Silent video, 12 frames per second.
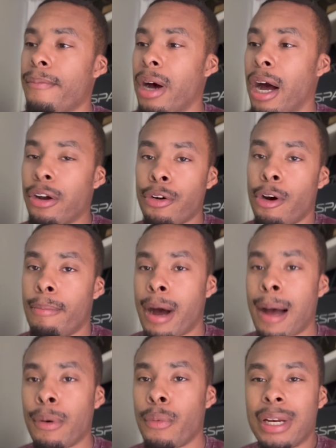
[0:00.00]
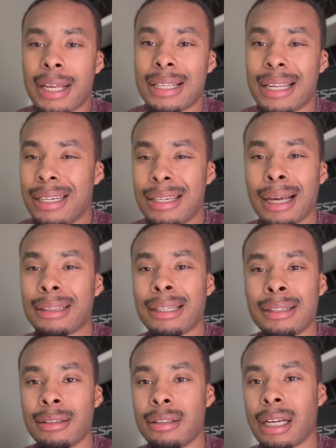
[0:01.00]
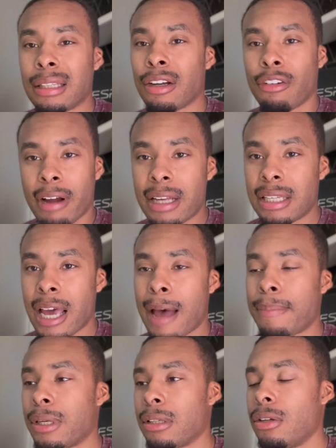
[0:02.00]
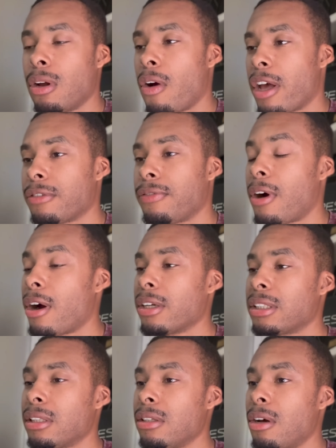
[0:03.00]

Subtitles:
under Obama, we didn't, nothing crazy happened, as far as